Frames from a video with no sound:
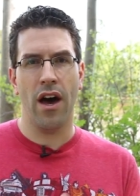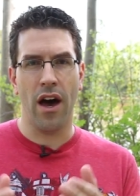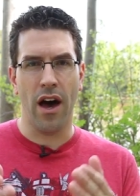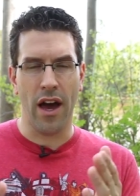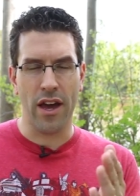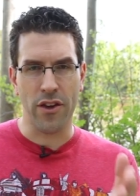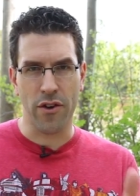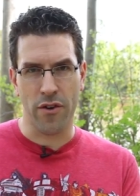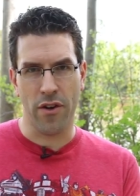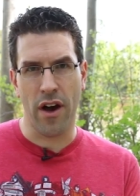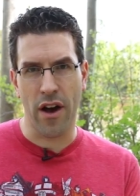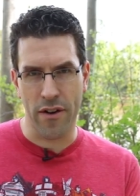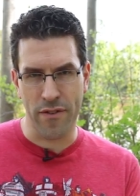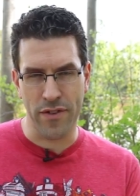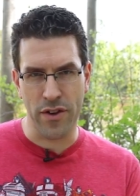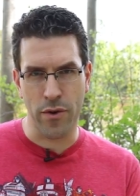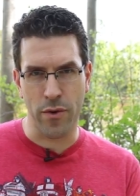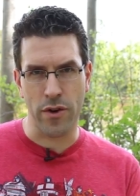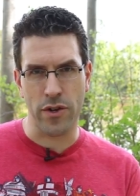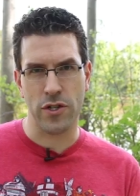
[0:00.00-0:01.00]
uh, your, our
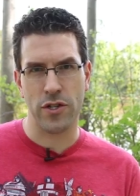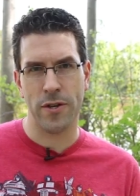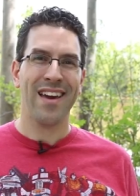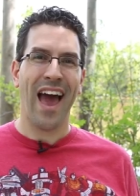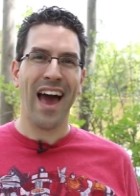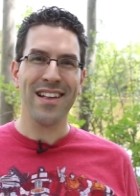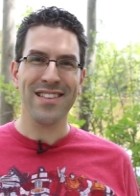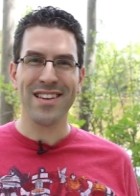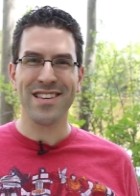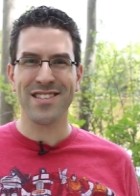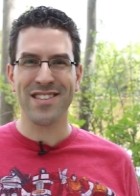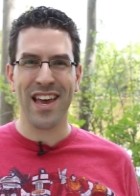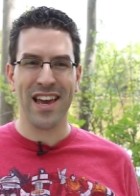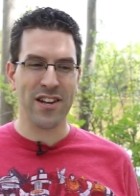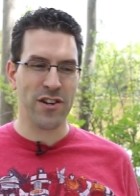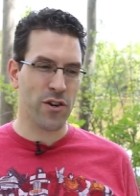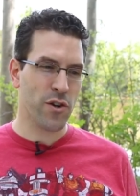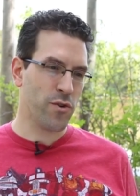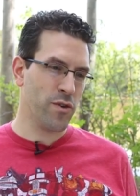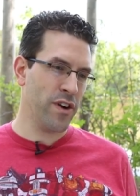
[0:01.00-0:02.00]
viewers.
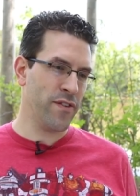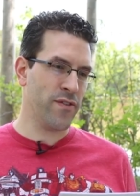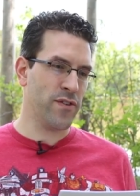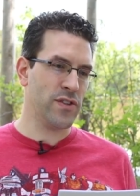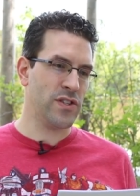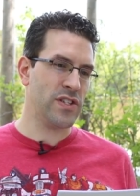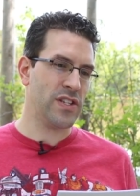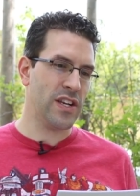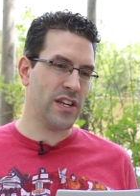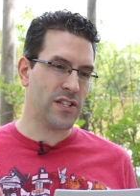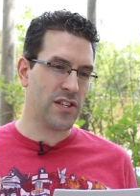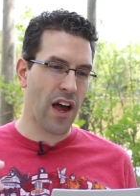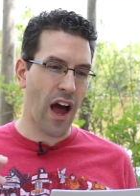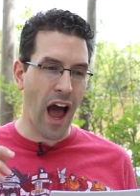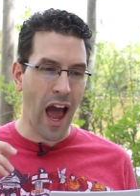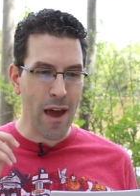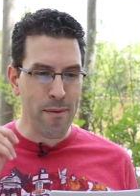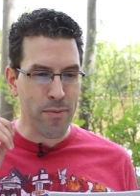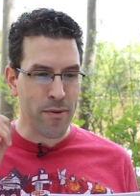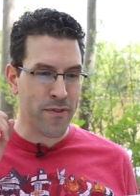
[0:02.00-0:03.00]
Alexander Griffith says,
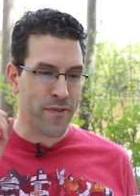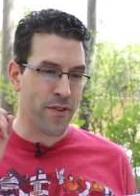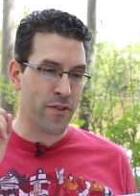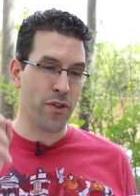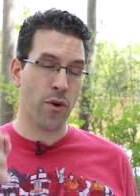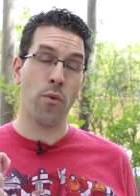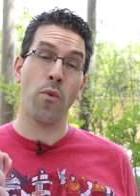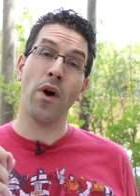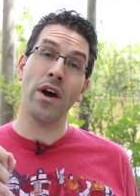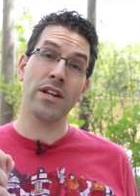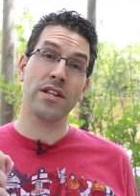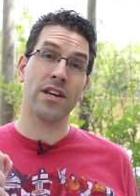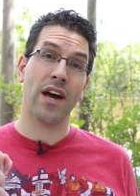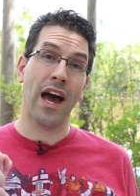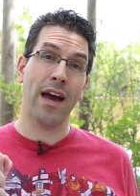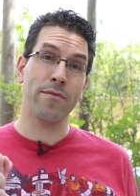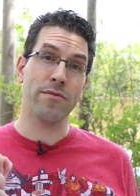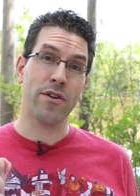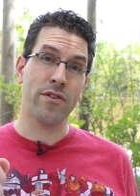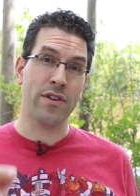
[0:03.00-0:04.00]
"I prefer the
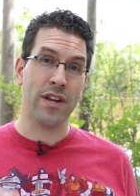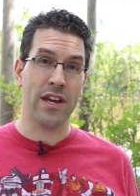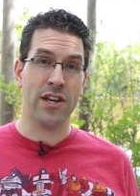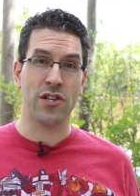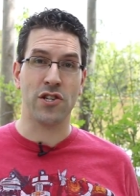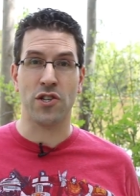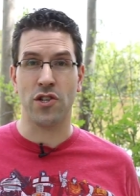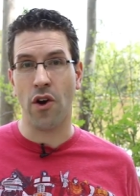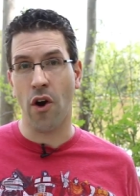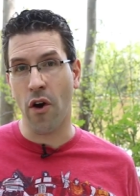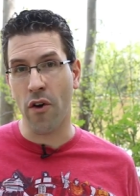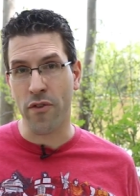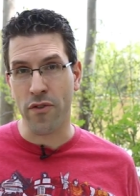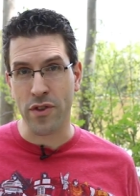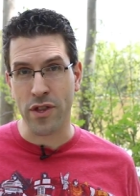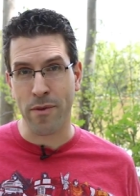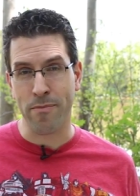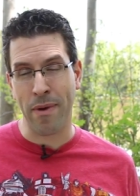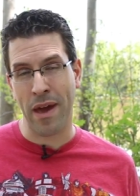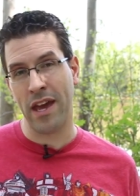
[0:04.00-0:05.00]
one-time donation
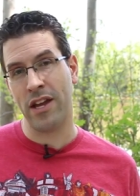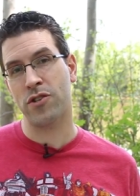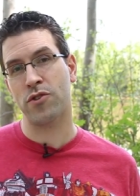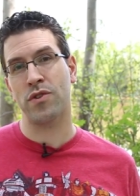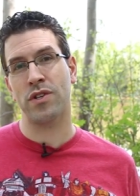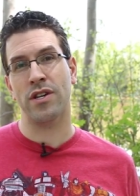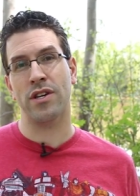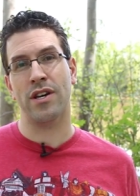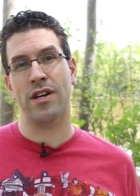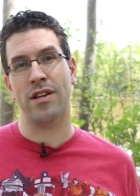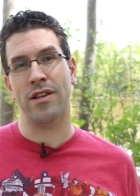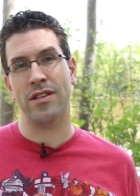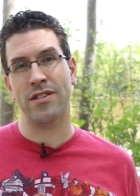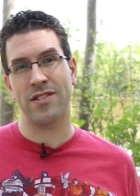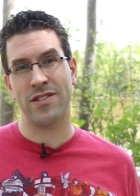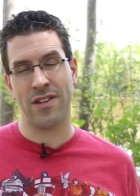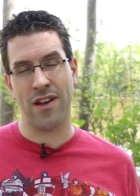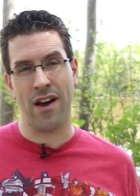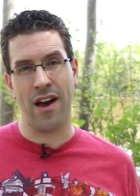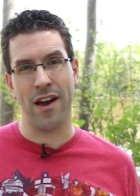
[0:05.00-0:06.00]
over the Patreon
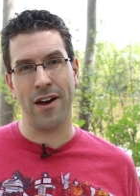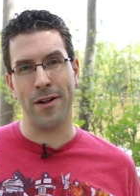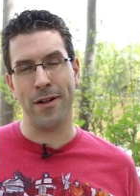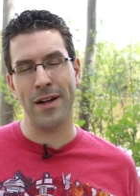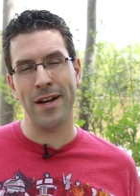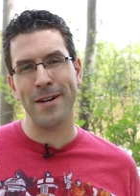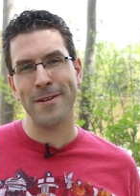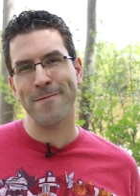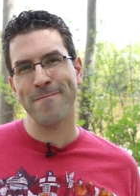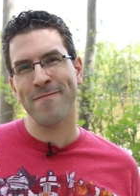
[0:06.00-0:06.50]
style."